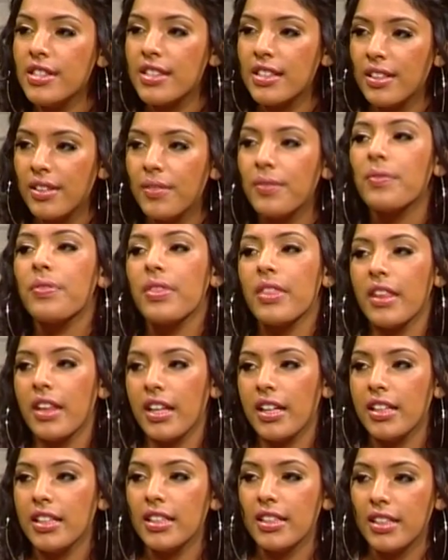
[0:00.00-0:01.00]
Yeah, we do. We
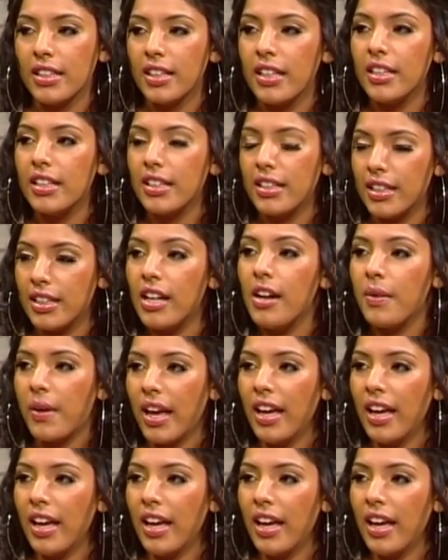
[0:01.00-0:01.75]
are actually the only okay.